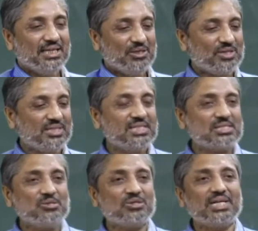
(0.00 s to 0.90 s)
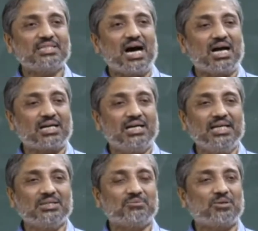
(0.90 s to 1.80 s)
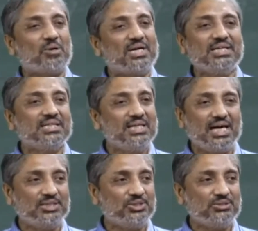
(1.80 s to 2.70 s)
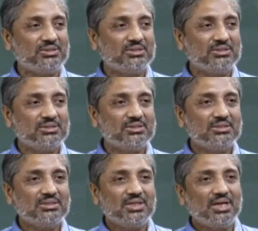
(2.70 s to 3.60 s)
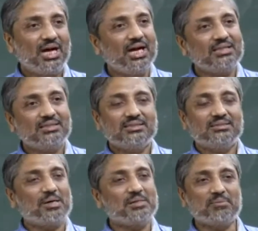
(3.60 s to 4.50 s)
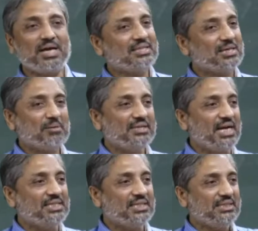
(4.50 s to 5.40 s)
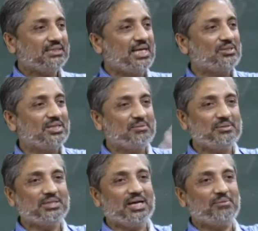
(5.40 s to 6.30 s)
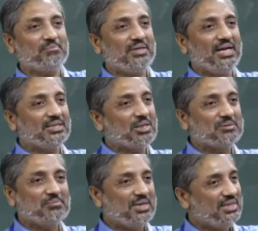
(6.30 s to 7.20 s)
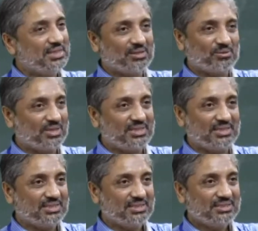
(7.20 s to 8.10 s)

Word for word: You can just look at the arc length for 1 degree latitude and multiply that by 90, that will give you the length of the meridian quadrant.